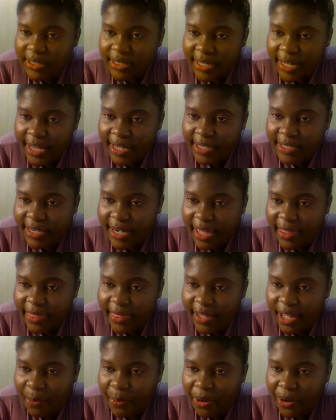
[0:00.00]
says
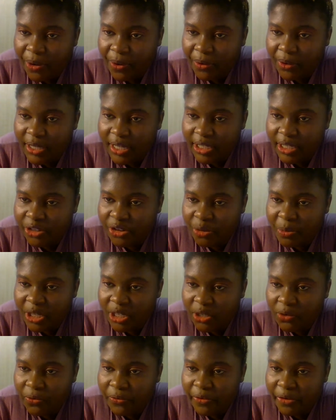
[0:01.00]
nothing about the
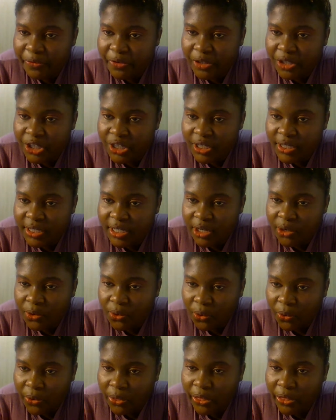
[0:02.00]
treatment of refugees in
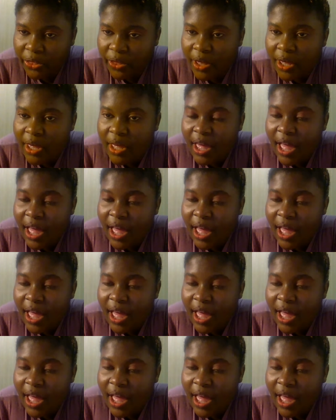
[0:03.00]
North